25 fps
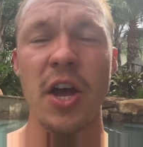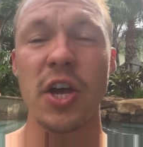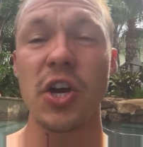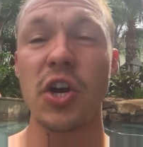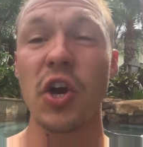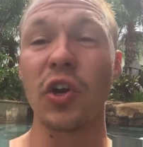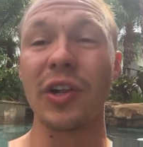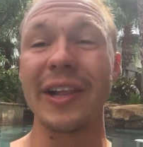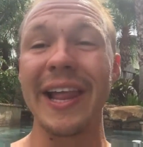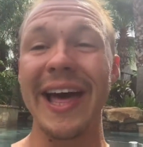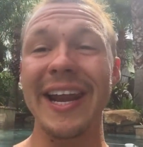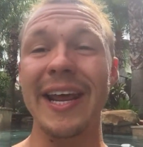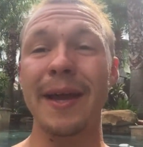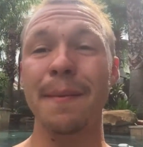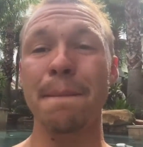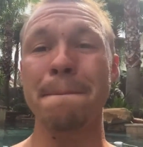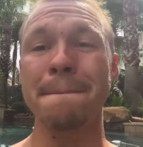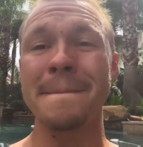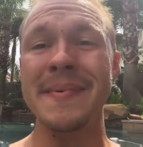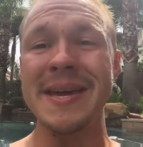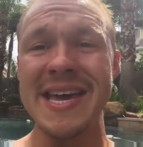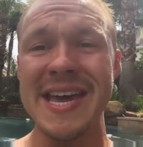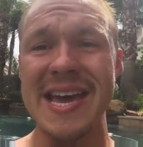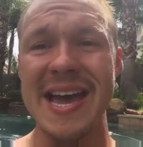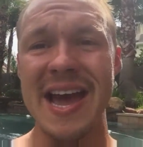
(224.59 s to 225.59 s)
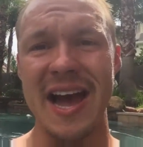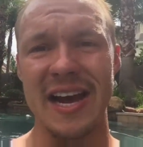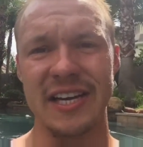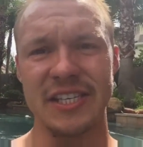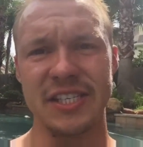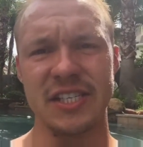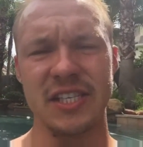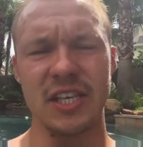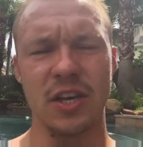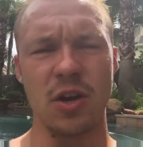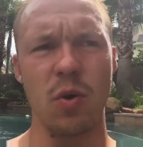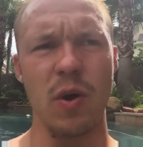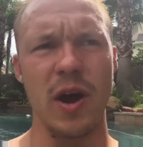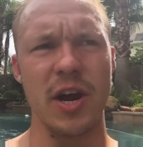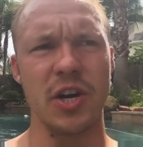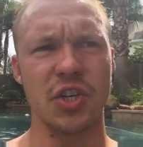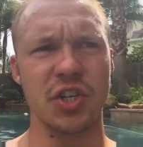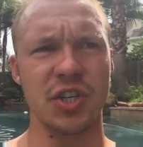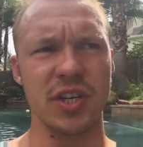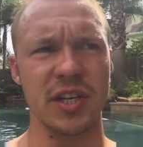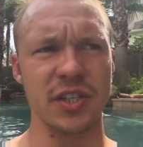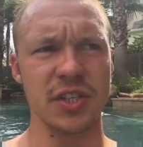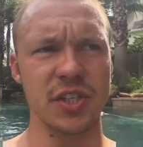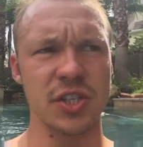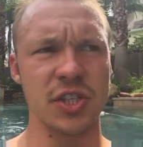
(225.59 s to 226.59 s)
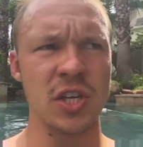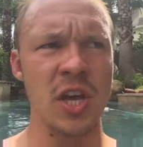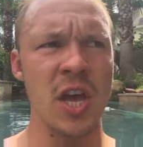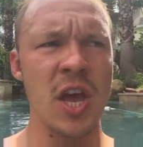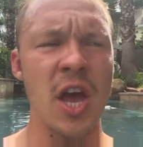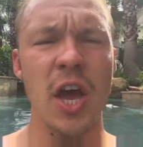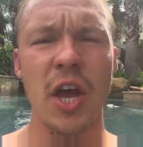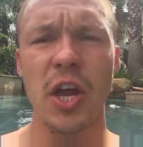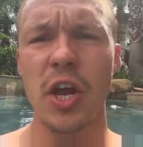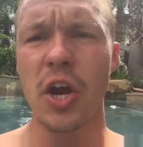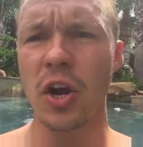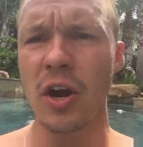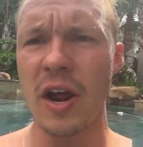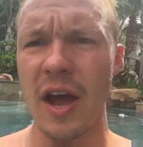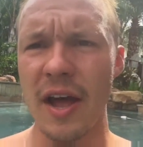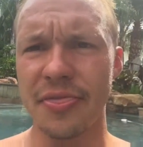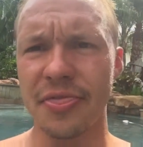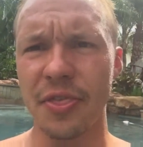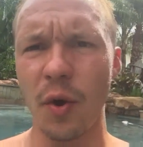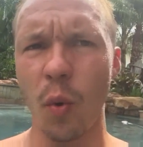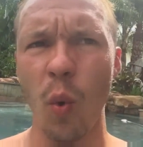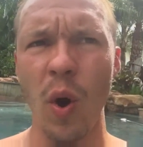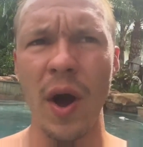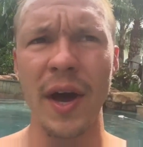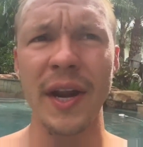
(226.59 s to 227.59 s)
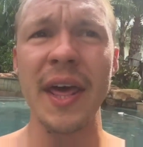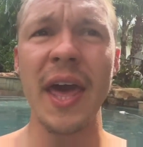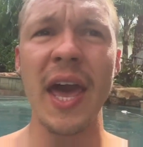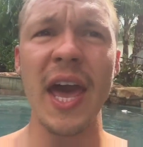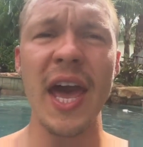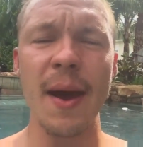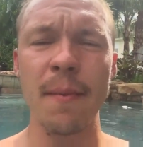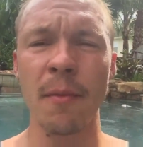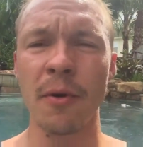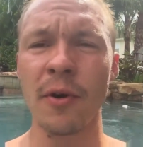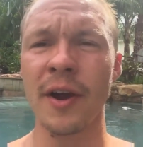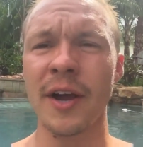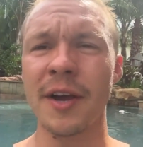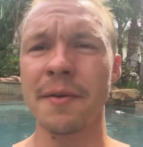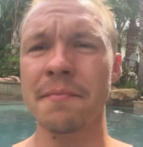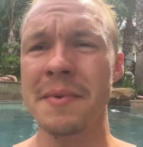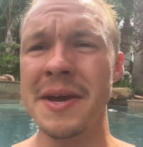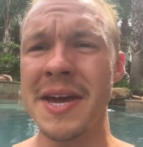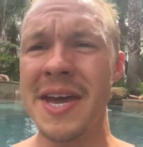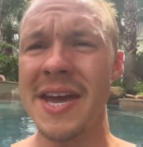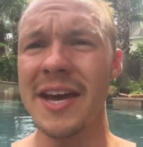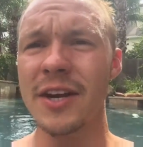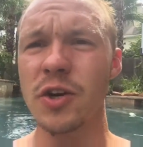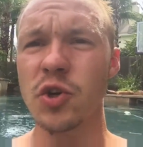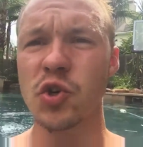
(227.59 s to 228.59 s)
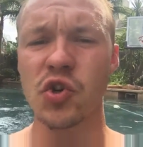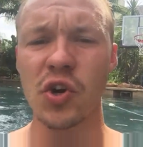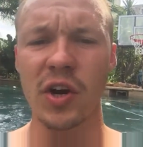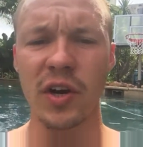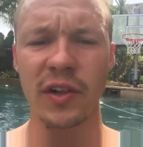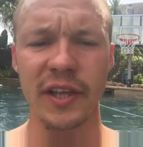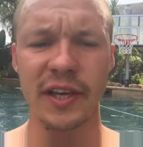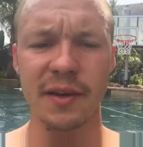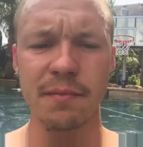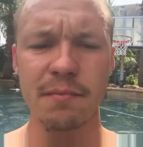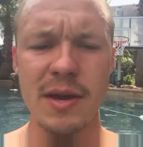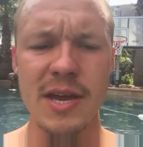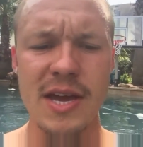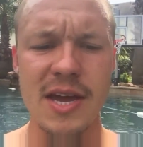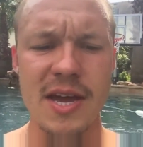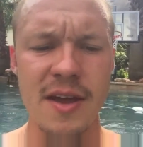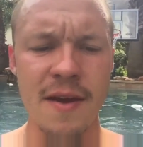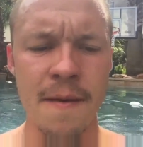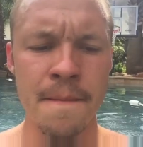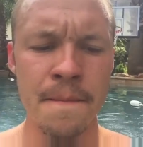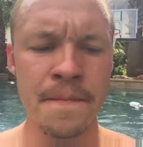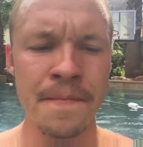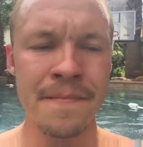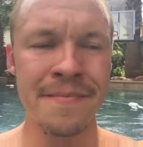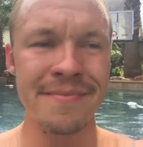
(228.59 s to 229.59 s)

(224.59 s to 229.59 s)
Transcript: You're letting me ask the questions. You're not the one hammering me and drilling me.